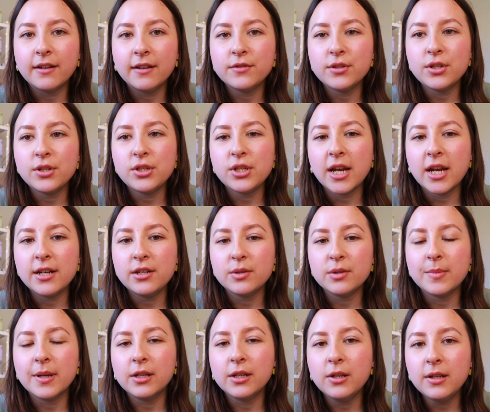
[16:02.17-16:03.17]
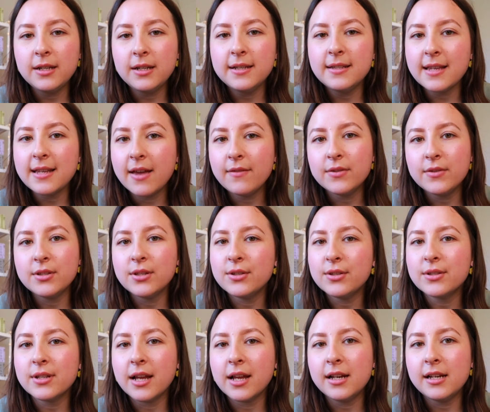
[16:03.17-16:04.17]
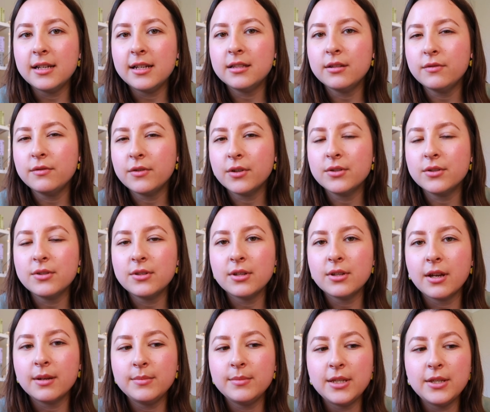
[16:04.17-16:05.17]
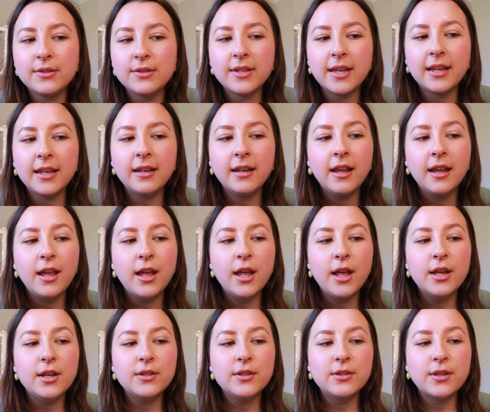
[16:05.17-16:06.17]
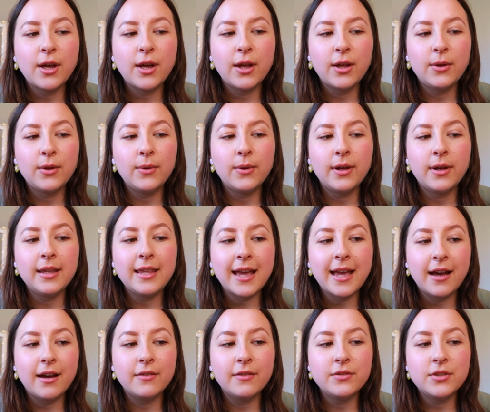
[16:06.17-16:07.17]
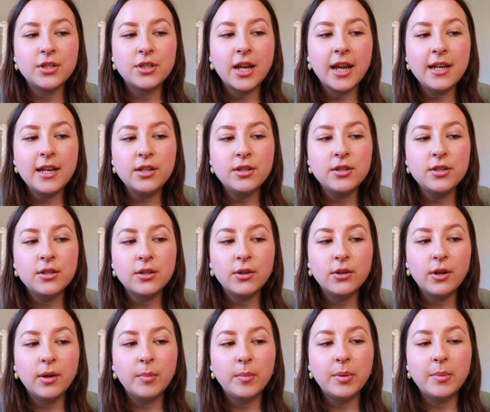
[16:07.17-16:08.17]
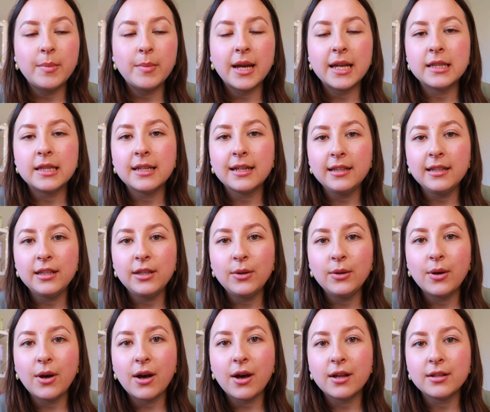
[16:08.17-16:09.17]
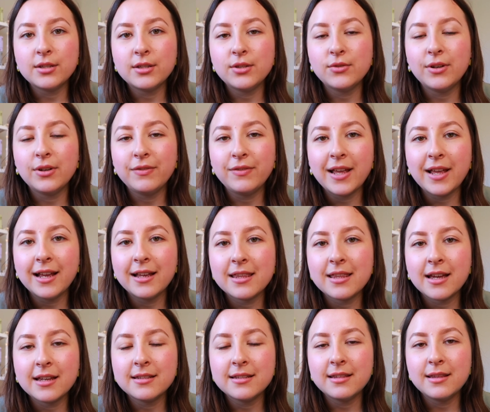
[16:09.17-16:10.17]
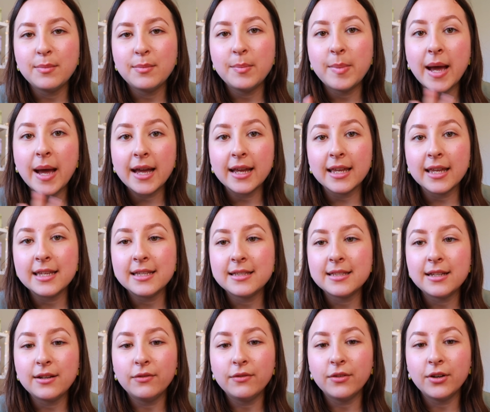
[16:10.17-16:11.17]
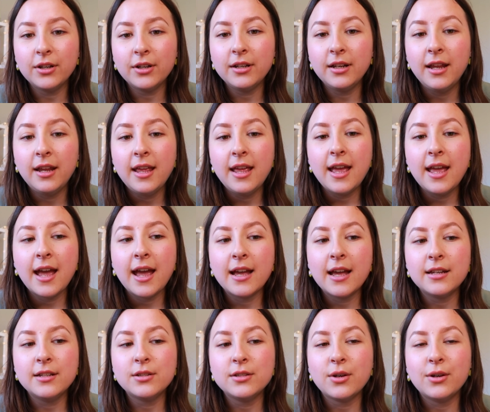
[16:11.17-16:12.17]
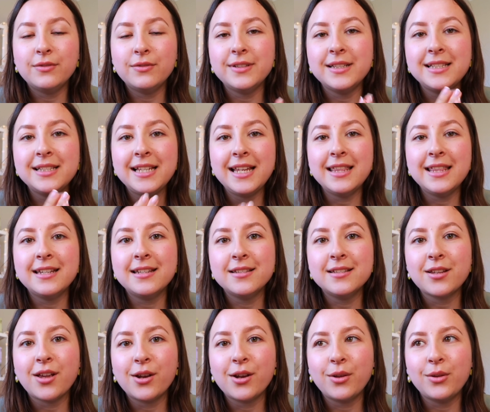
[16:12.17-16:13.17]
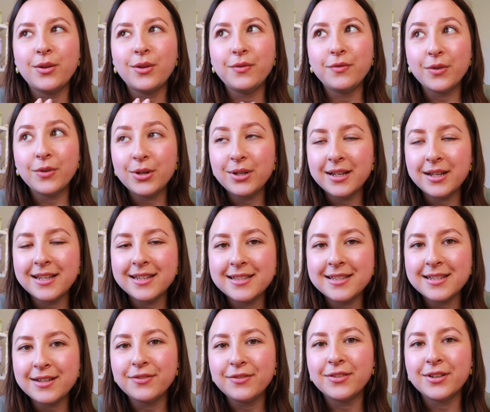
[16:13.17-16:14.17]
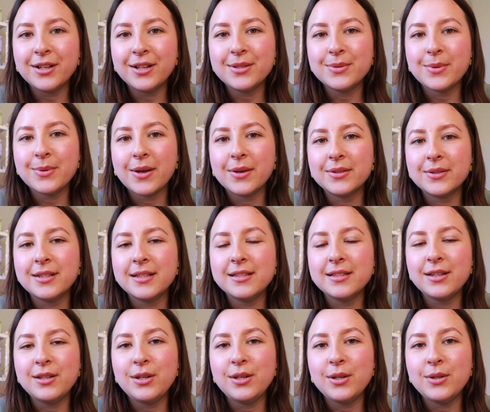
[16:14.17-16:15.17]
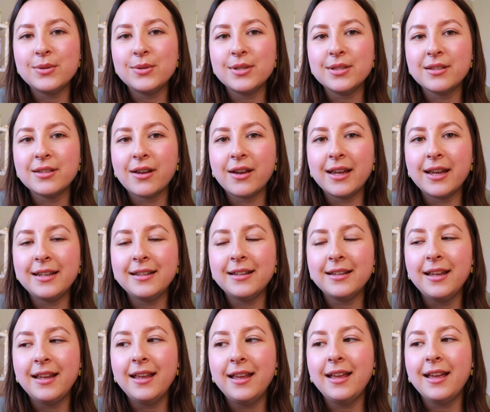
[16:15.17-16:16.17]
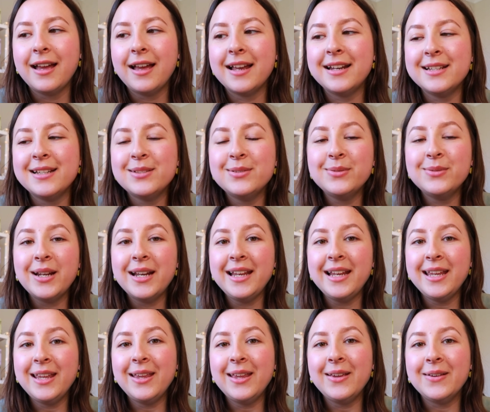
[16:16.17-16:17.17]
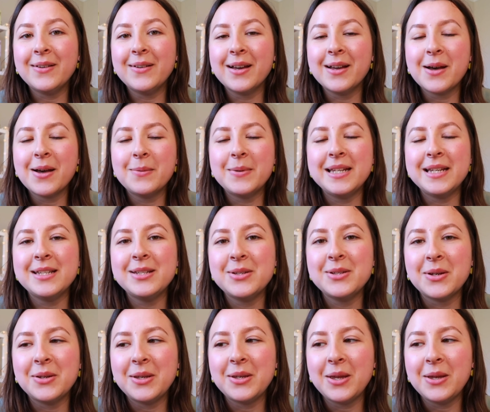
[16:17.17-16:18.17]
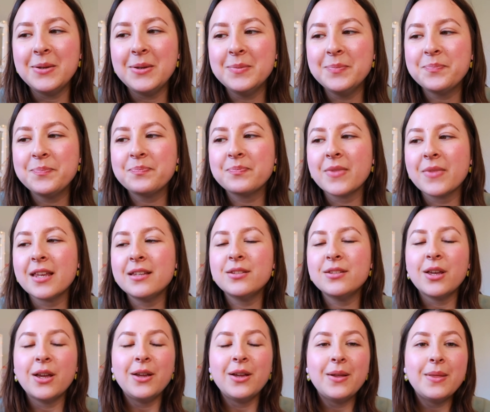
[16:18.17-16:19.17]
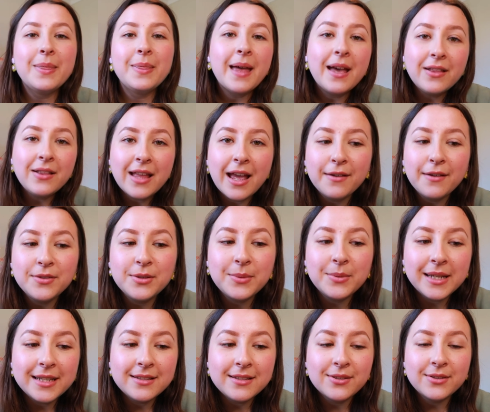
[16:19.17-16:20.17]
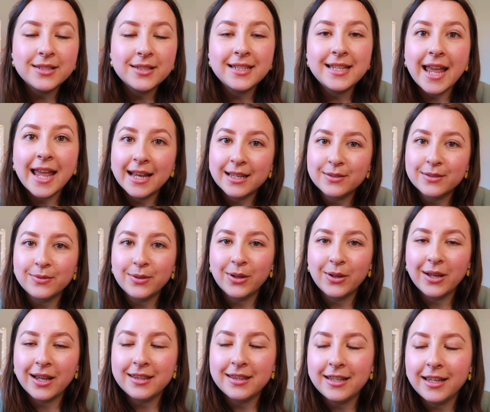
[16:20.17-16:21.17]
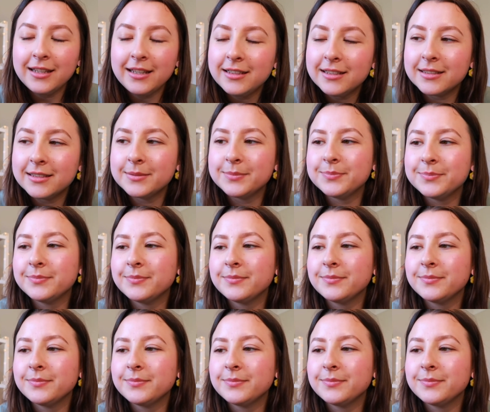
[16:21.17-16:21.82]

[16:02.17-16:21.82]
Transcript: I've just changed my colours ever so slightly in the fonts that I'm using. So yeah, I've changed up my thank you cards to reflect that, so the back is different, and obviously the design on the front is different as well, because it's a new design, and it's really cute. I can't wait to show you. So that'll have to wait until the next vlog, I think.